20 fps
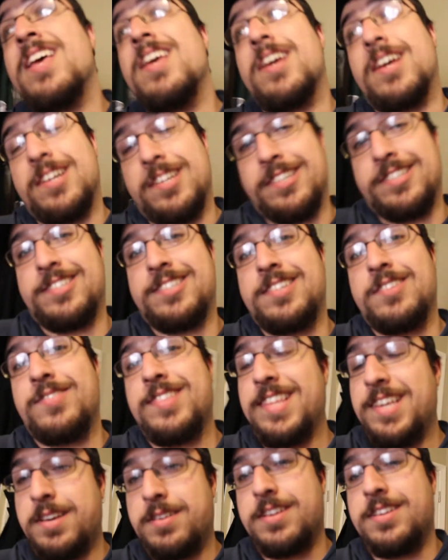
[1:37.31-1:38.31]

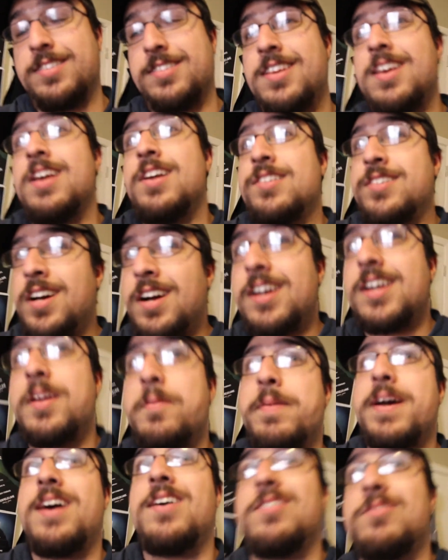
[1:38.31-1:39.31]
Because talking
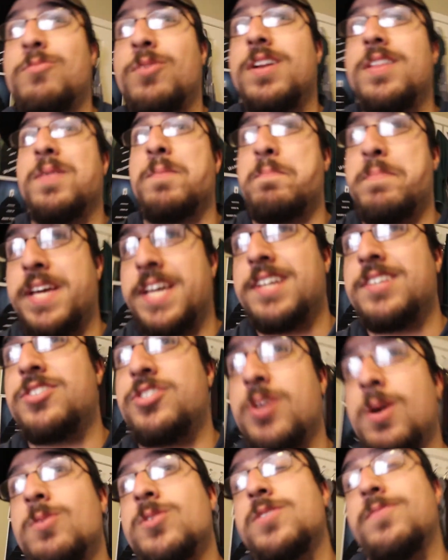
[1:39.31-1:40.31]
about one of the biggest
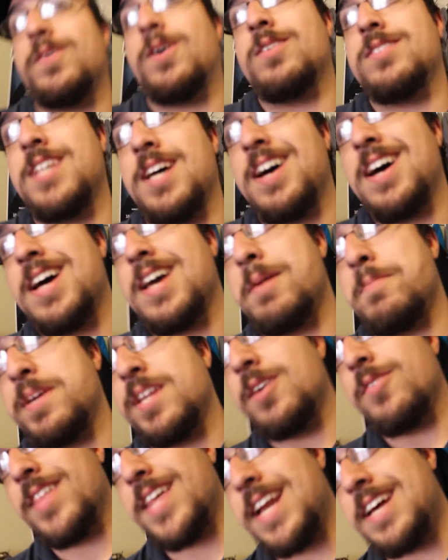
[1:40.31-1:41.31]
shows of all time, you
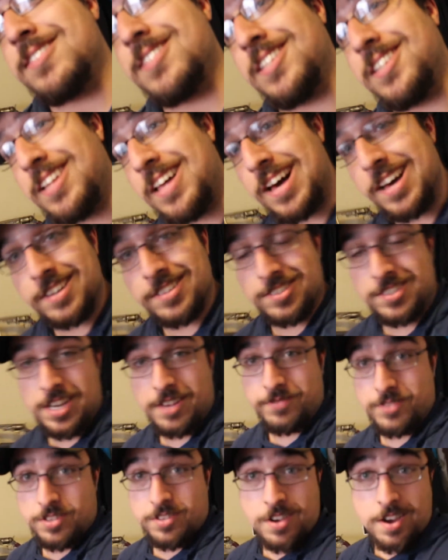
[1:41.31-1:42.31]
know, that has a lot of
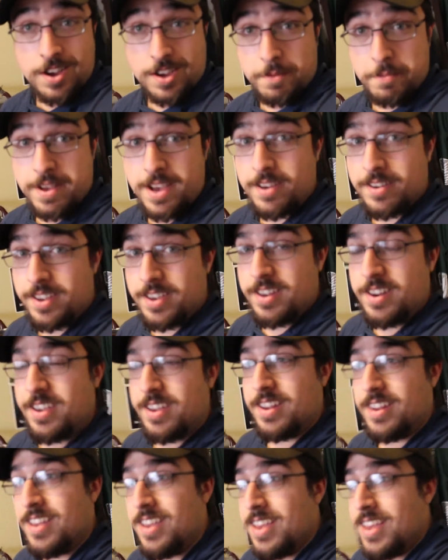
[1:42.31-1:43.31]
stuff to talk about in
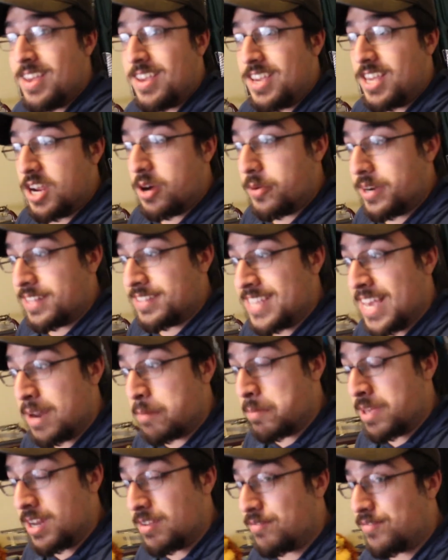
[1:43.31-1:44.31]
it, you know, in a
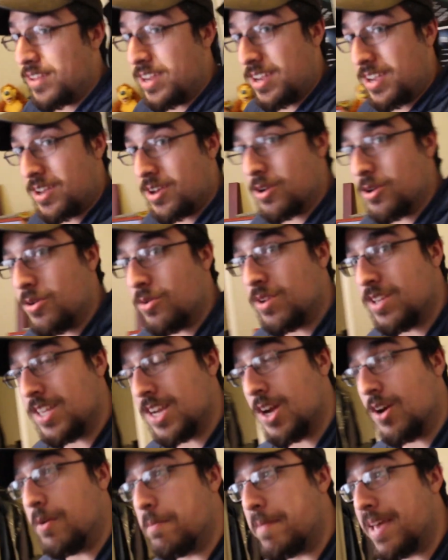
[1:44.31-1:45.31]
10-minute video, you
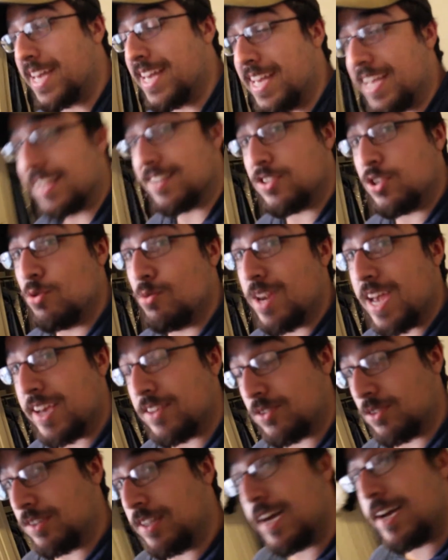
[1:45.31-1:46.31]
know, and making it 2
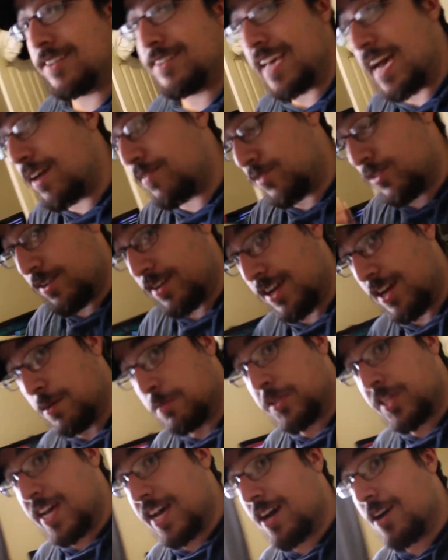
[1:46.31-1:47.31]
days or less after it
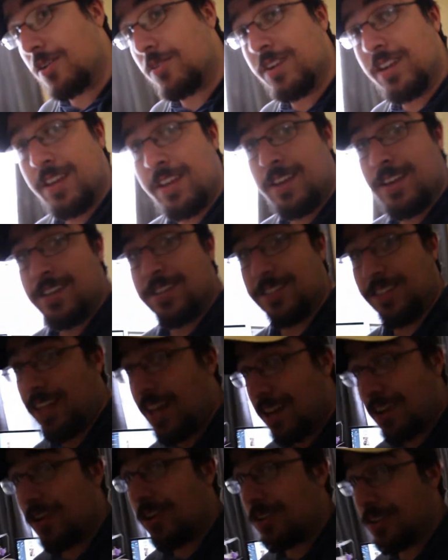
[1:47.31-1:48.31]
comes out, it's a
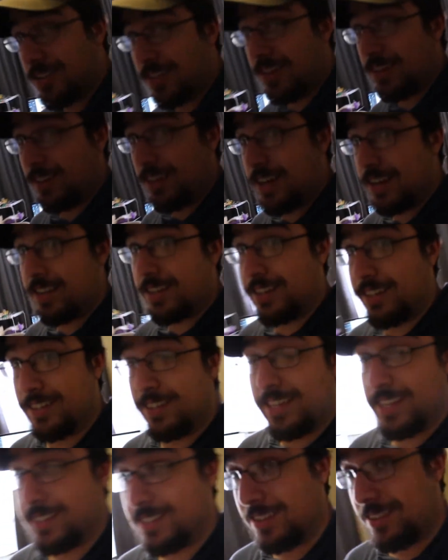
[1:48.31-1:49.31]
lot harder than a lot of you
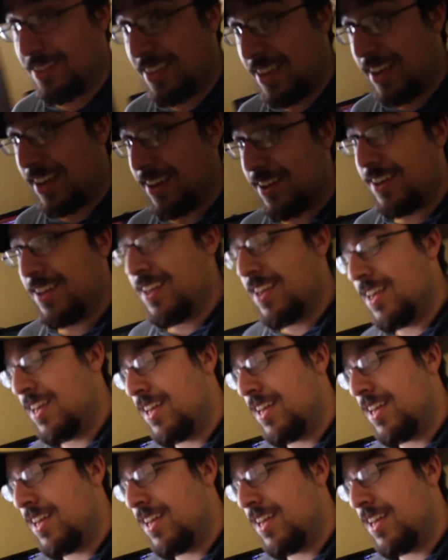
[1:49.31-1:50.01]
like to think.